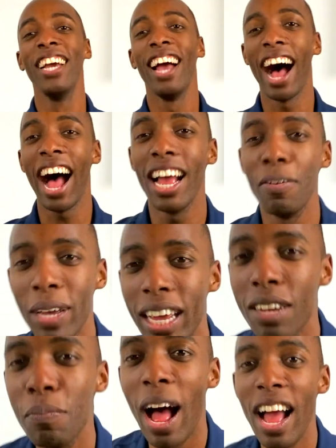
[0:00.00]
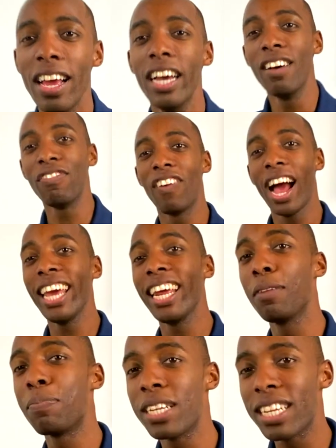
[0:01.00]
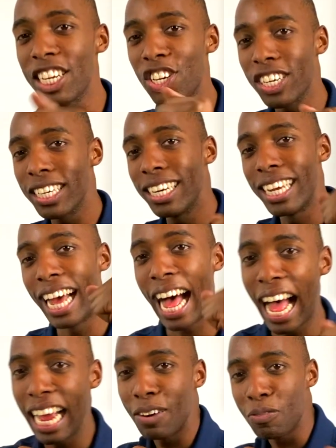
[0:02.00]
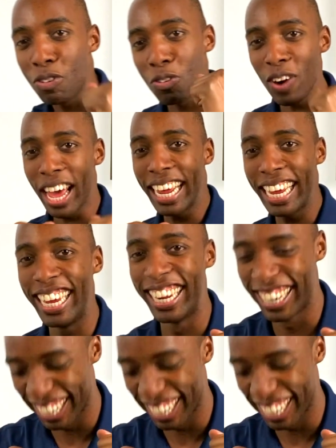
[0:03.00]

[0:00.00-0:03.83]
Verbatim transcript: I am in my fighting position. I am ready.